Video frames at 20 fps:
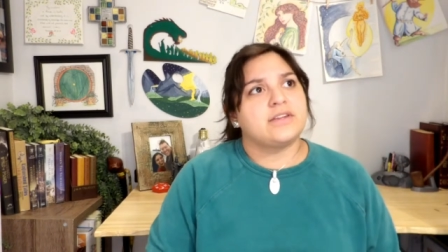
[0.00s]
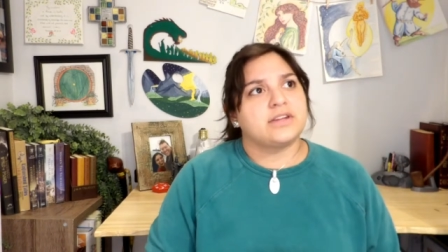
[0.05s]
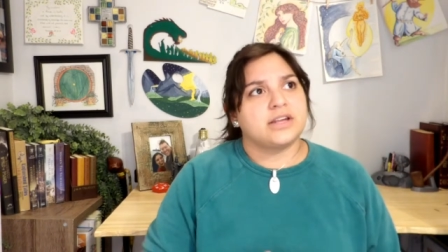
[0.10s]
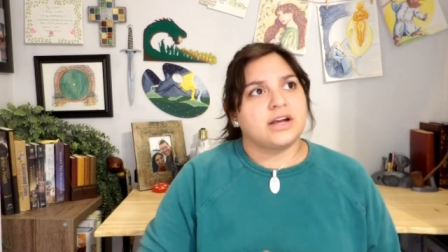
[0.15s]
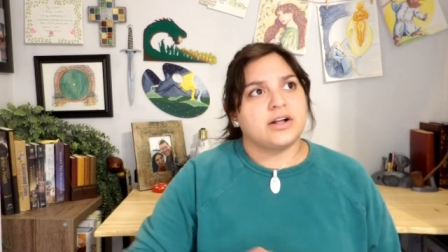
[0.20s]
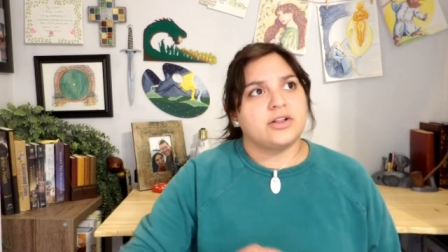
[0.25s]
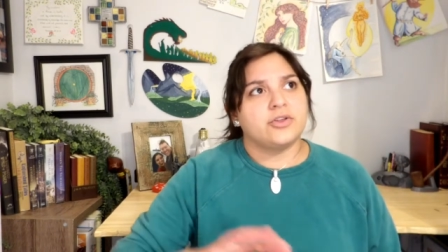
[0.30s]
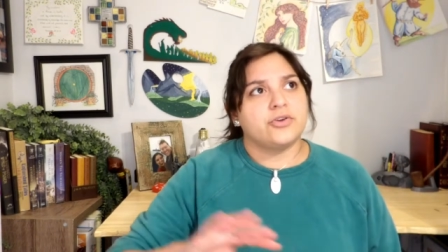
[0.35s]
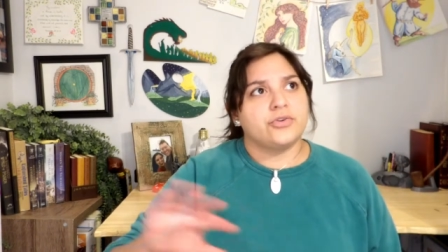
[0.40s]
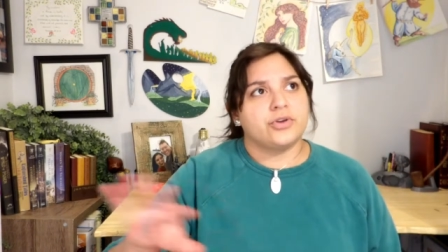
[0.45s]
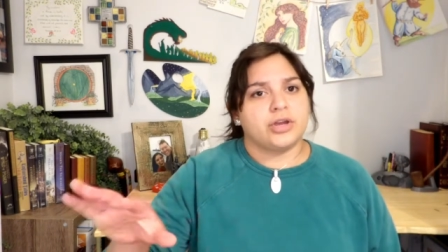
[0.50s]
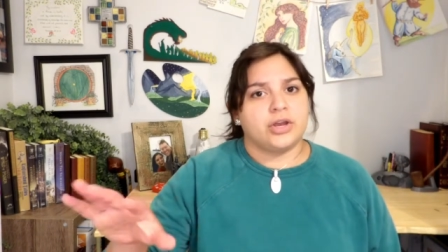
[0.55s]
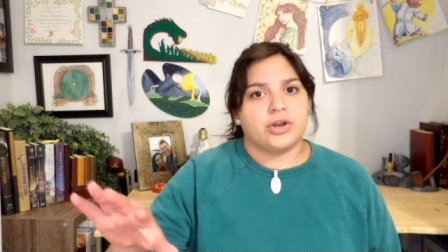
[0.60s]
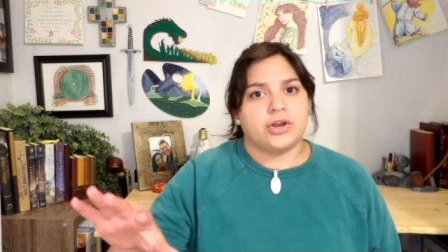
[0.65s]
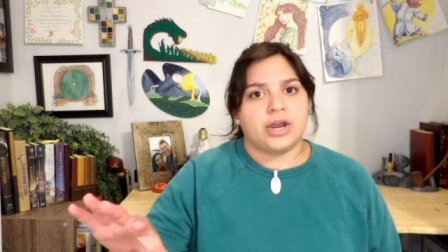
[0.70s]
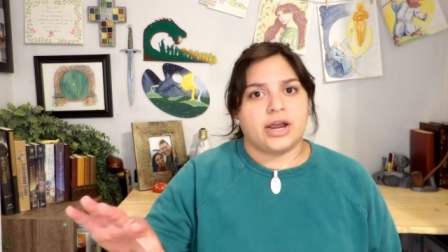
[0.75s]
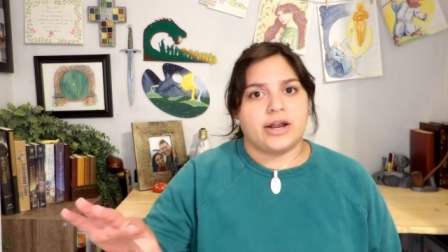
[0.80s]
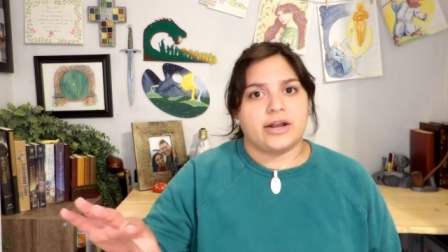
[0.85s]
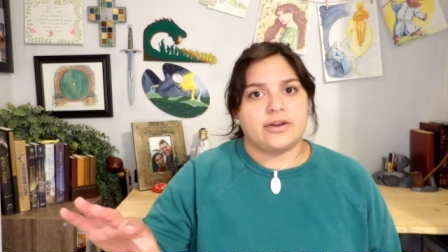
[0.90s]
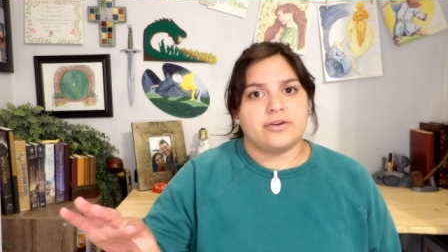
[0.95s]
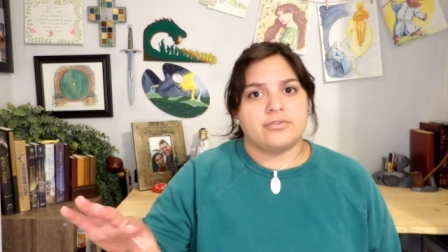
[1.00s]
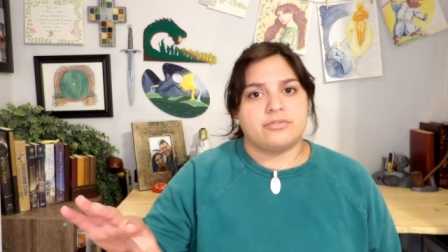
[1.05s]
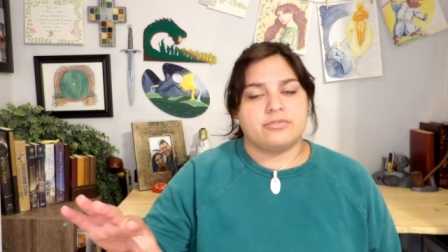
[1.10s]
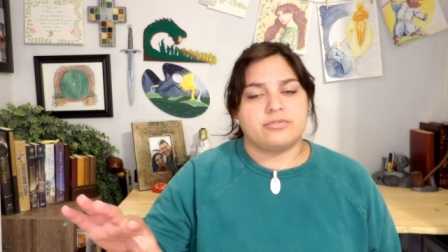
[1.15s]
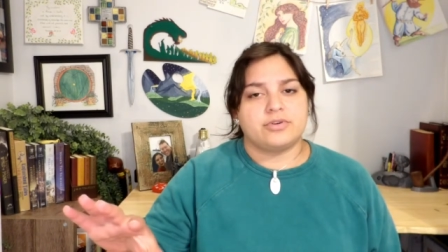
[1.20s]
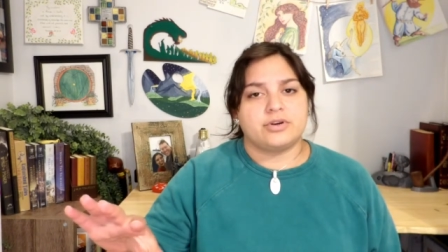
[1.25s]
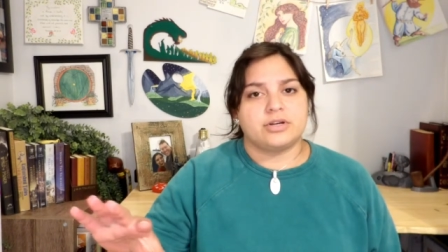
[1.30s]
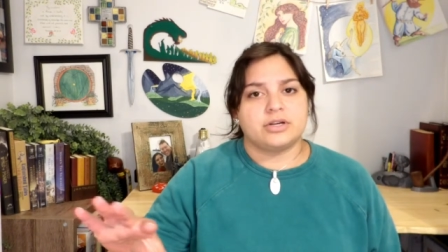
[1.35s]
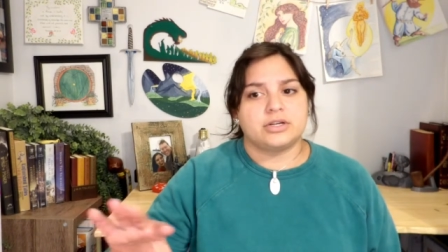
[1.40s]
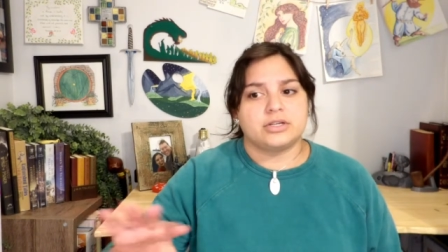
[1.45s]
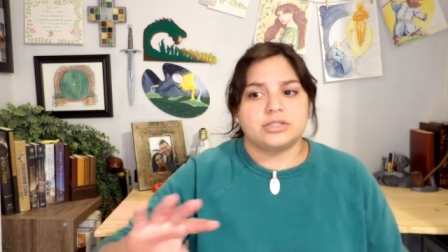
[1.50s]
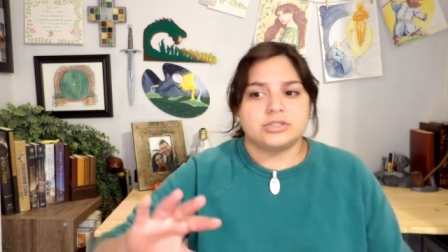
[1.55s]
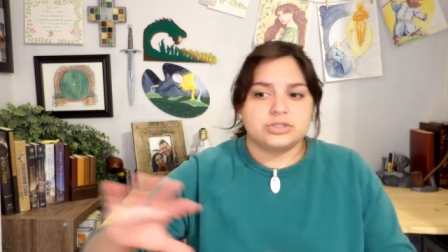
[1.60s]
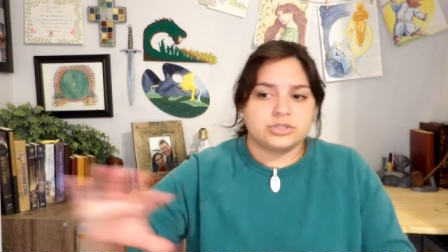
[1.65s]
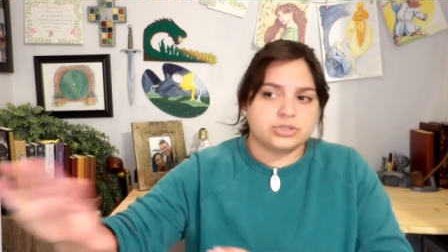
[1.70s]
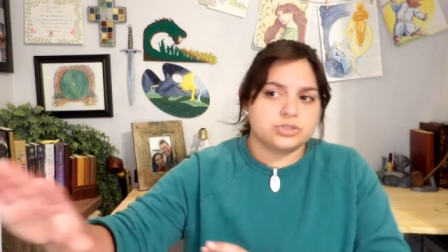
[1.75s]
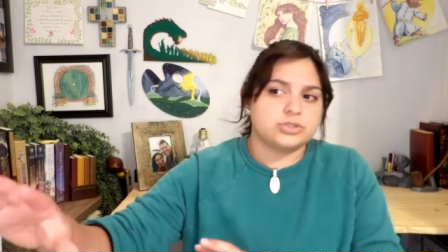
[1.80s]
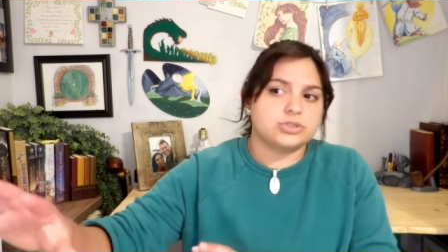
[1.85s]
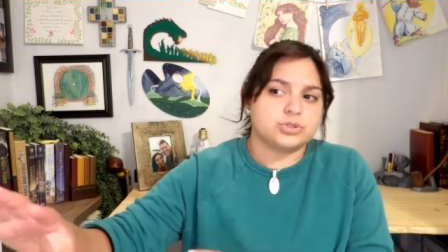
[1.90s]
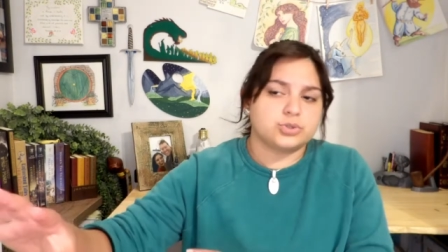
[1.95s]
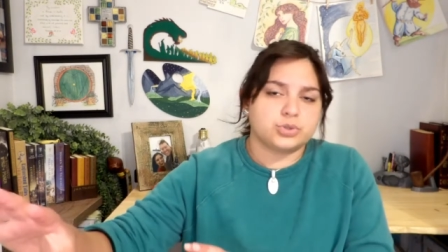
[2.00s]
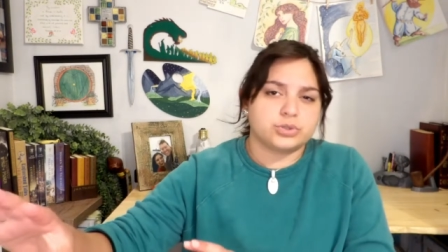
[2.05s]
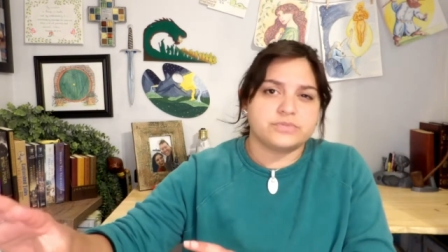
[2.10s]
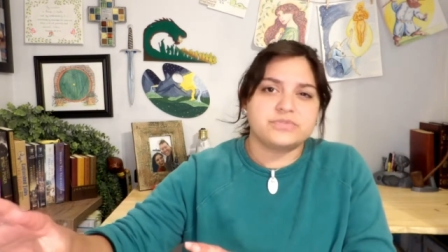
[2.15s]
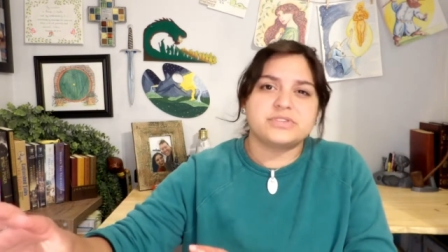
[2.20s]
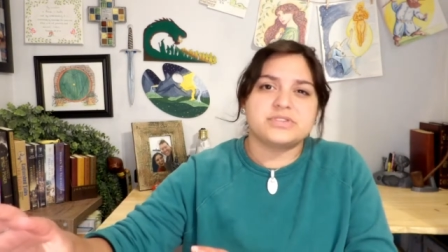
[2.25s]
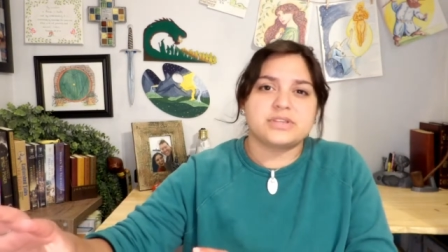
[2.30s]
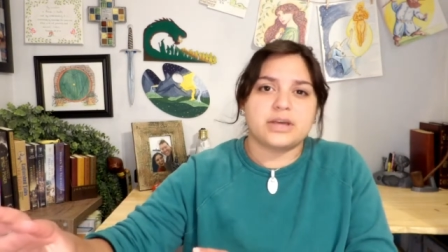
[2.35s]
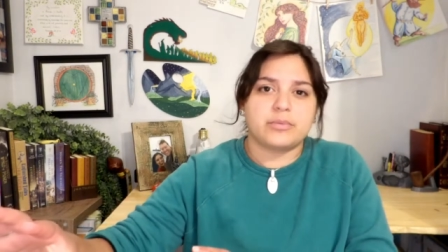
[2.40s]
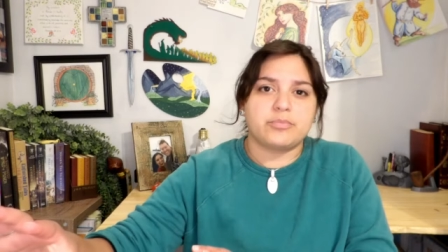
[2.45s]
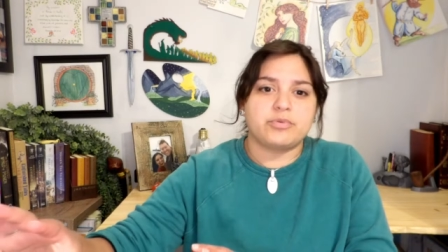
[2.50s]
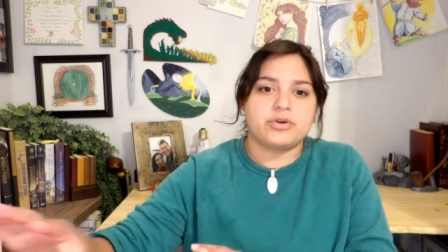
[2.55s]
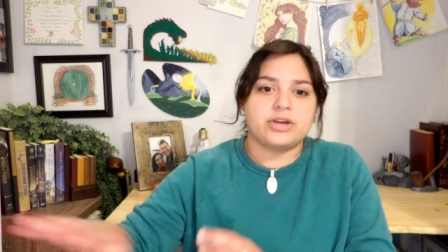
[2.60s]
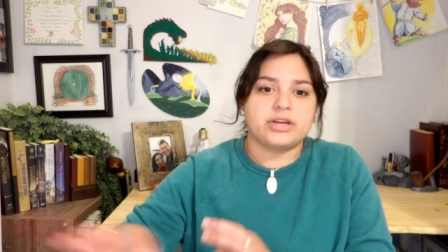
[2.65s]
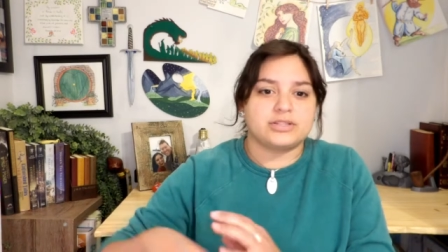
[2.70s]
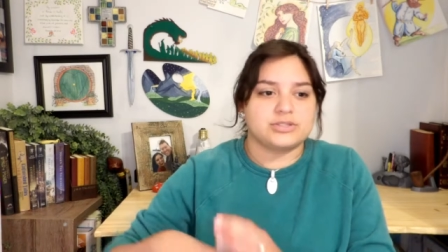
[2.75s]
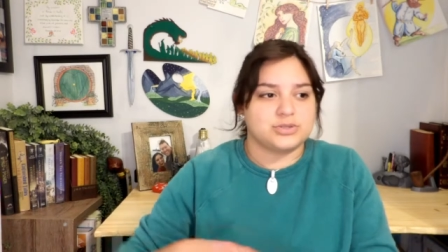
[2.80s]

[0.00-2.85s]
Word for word: the Teleri are kind of sort of separate.